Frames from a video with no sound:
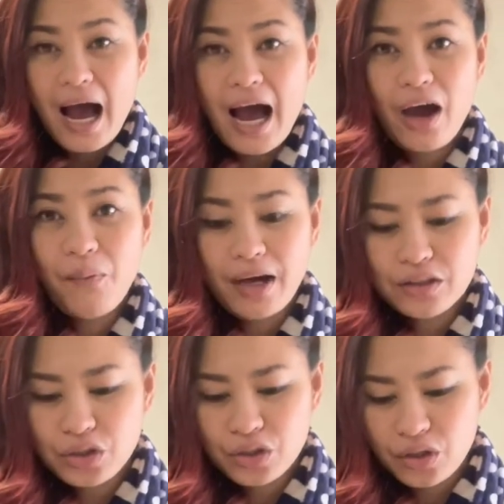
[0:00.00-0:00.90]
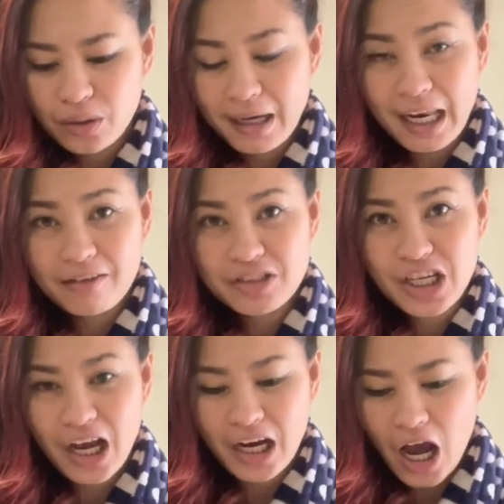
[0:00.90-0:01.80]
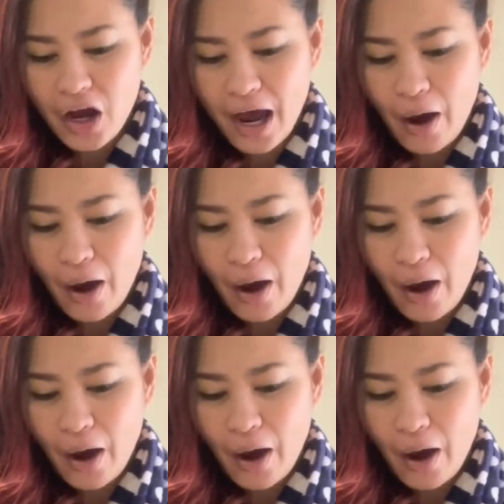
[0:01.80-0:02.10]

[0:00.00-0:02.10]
I want to make a love shout out.